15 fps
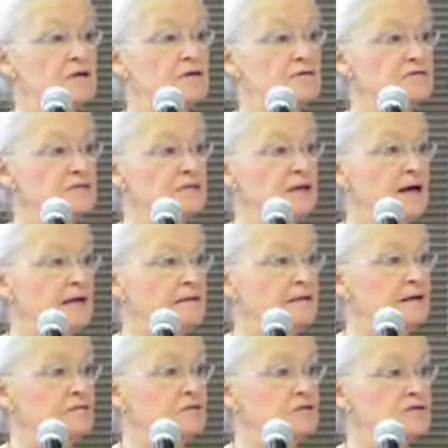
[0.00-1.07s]
is that
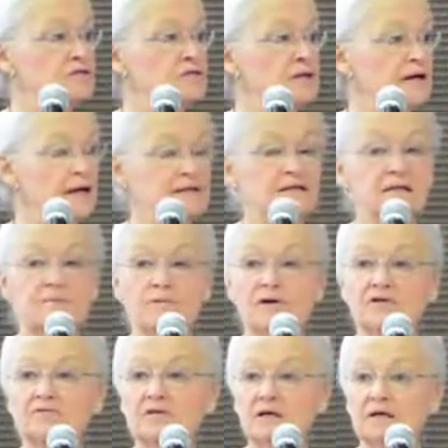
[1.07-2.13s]
they've just selected a
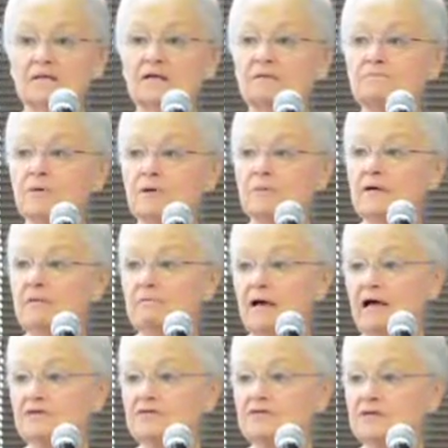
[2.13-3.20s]
president at Permian
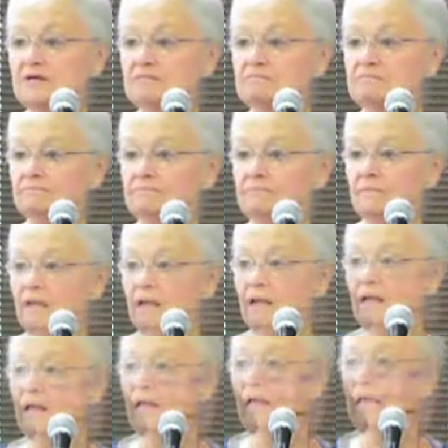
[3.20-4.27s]
Basin,
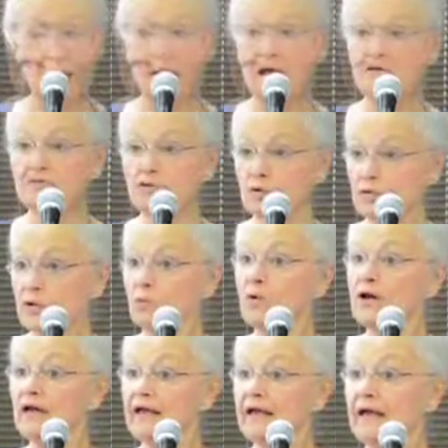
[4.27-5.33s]
so there
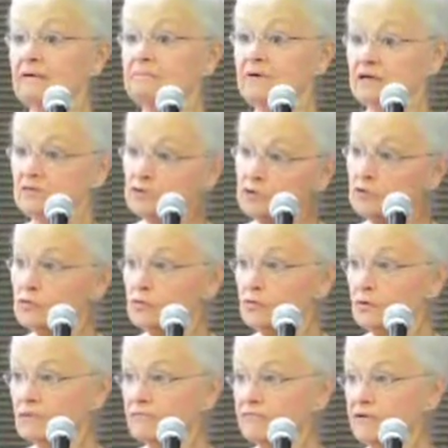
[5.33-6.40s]
will again be 2
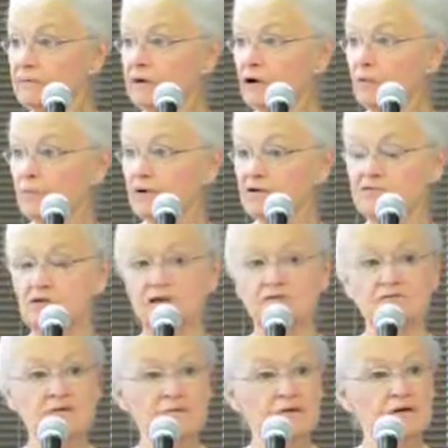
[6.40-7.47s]
female
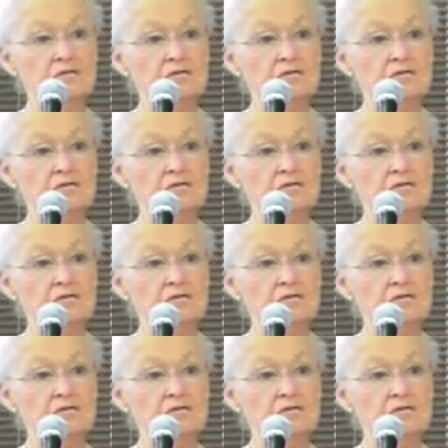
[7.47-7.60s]
presidents in the